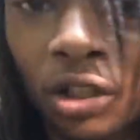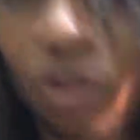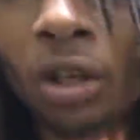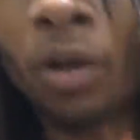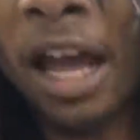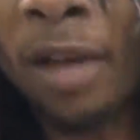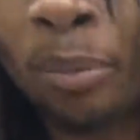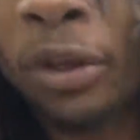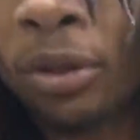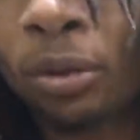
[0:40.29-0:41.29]
So
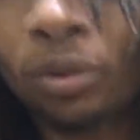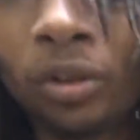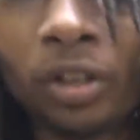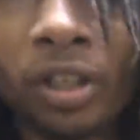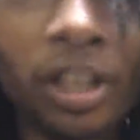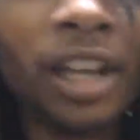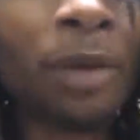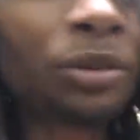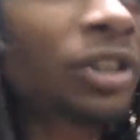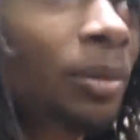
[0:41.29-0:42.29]
I
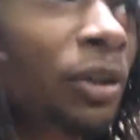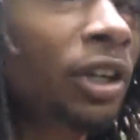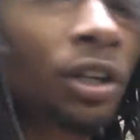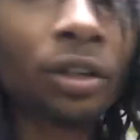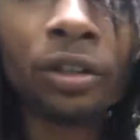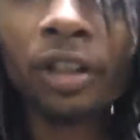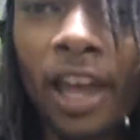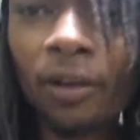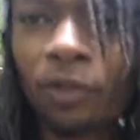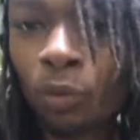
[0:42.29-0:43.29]
was coming here
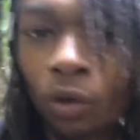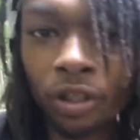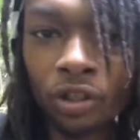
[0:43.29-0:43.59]
every morning,